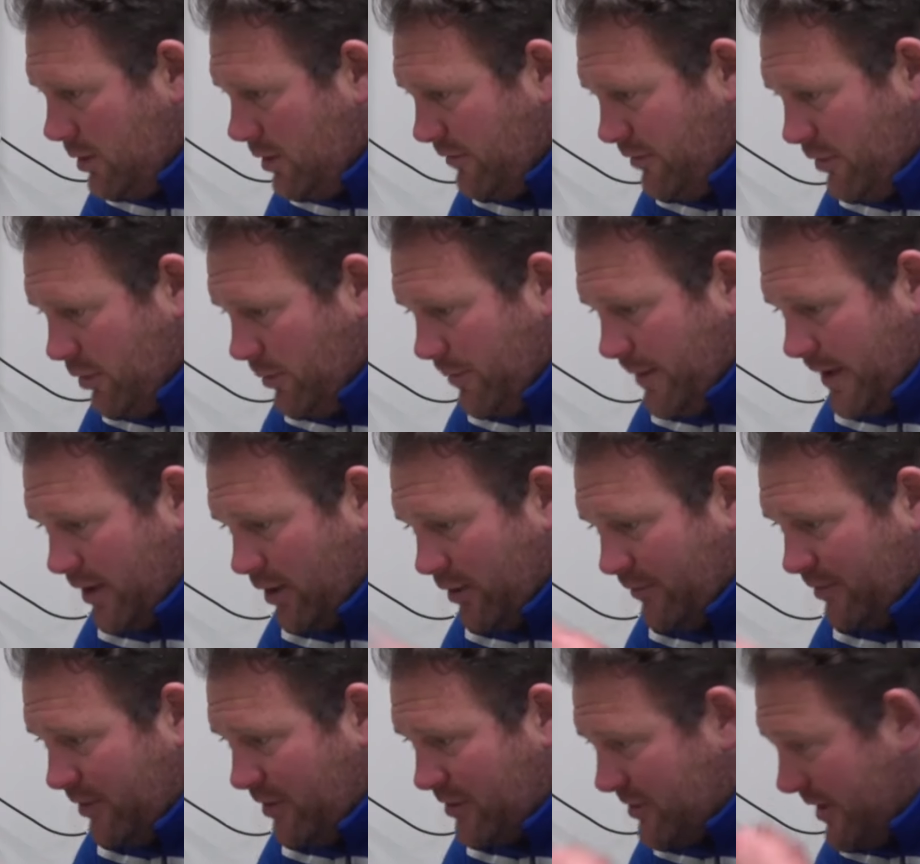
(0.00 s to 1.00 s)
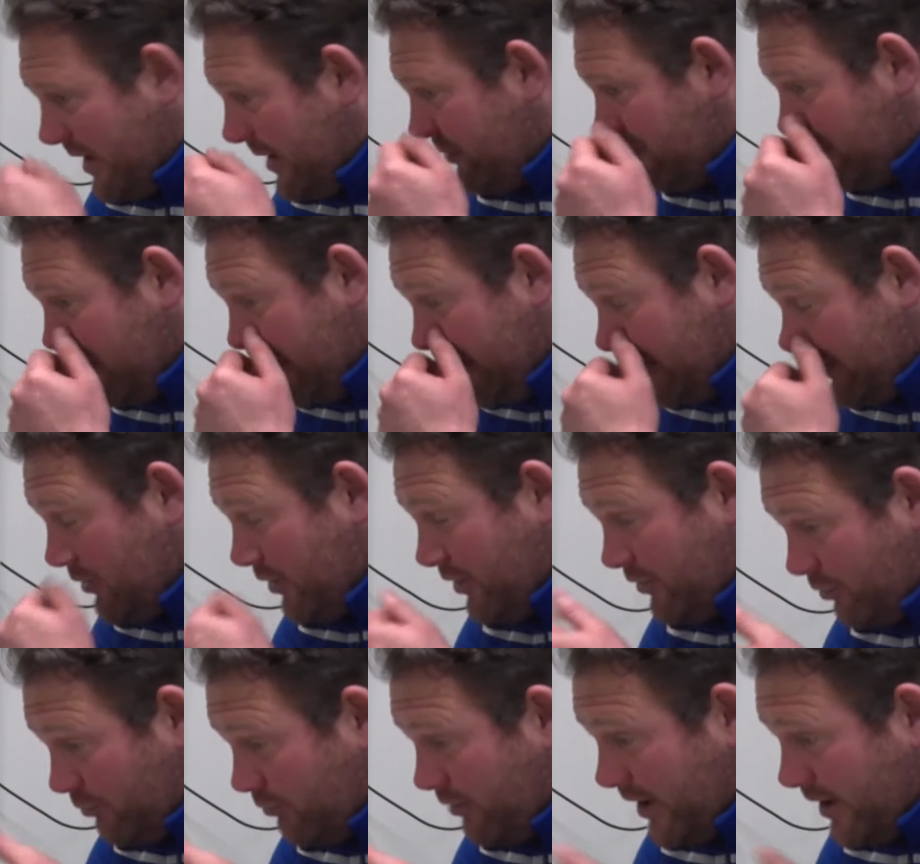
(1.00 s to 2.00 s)
If you look back over the sales and that. So
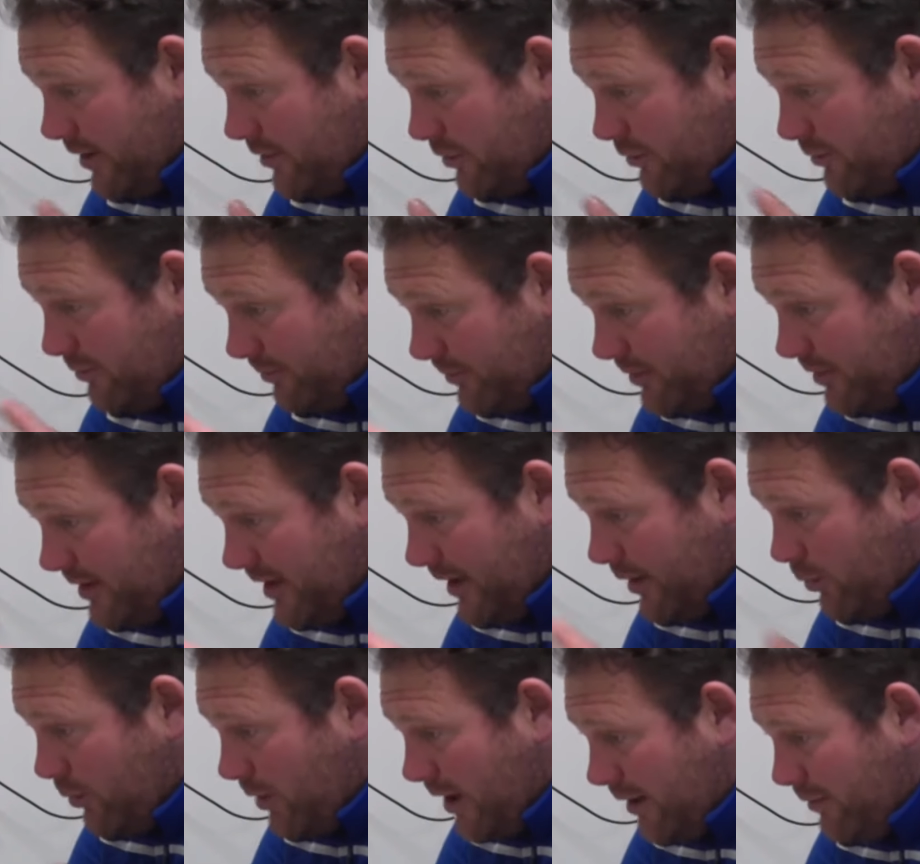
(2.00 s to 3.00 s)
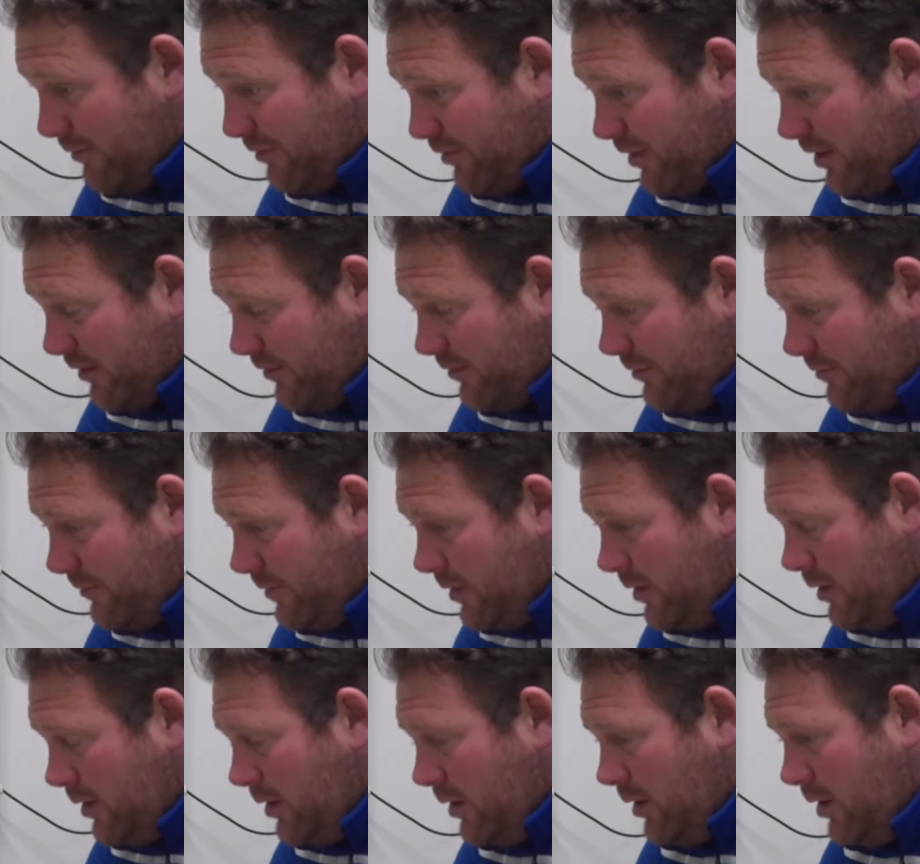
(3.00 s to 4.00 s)
it's a really good deal up front.
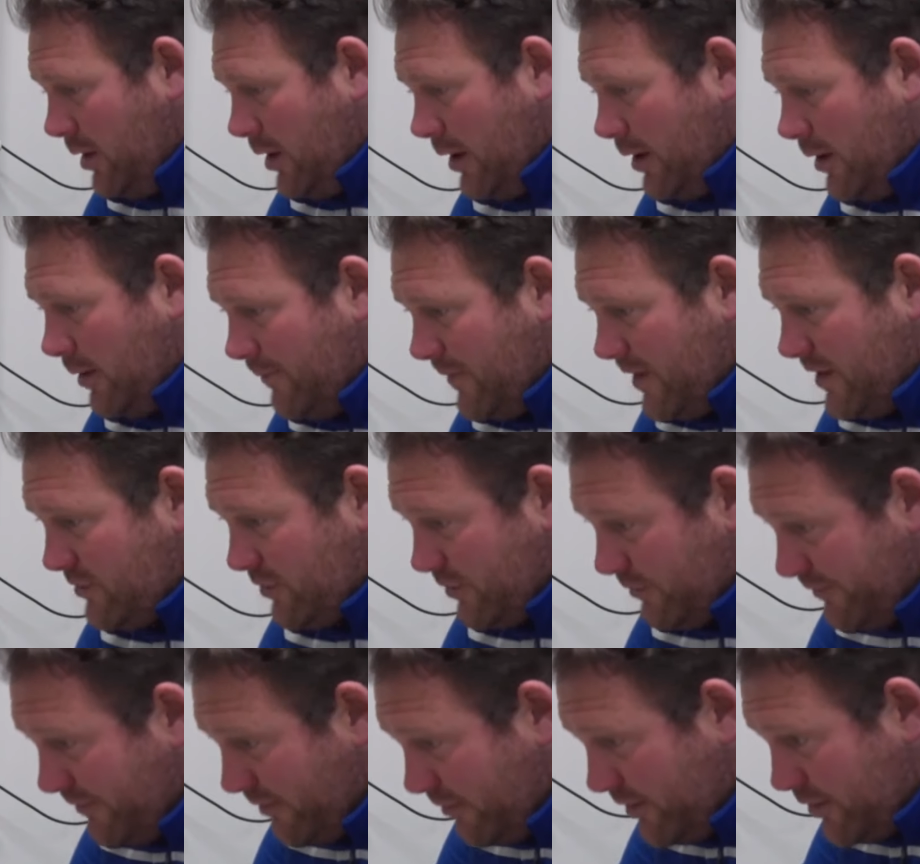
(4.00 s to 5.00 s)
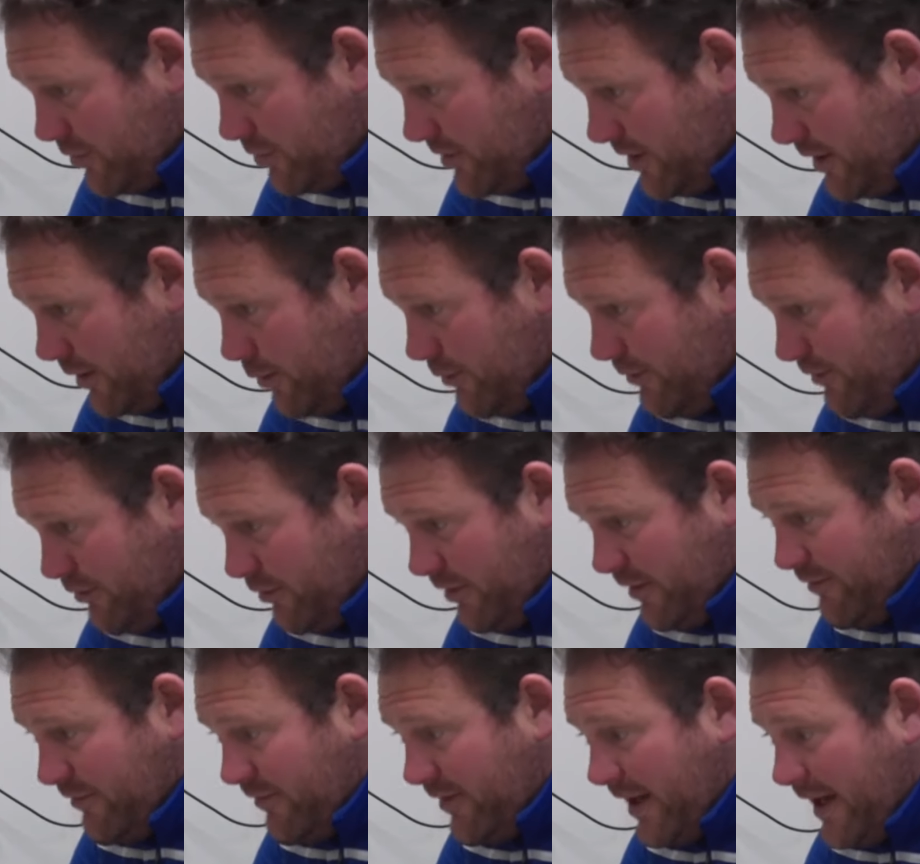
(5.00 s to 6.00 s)
It's a very good deal for
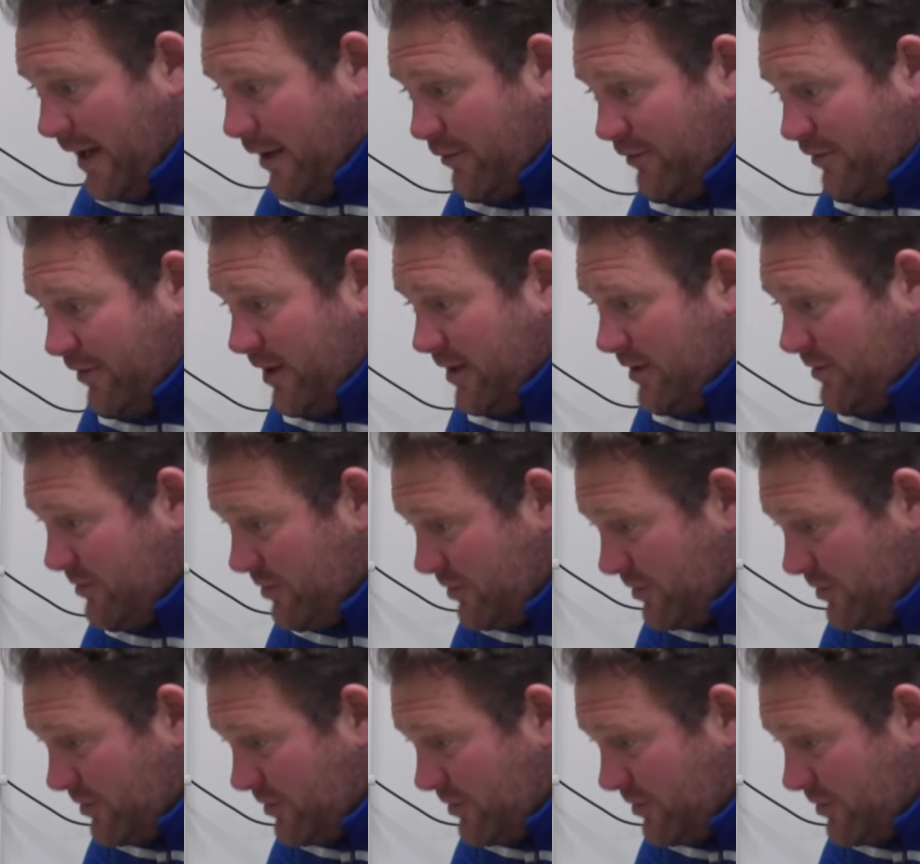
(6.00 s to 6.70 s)
if Alfie is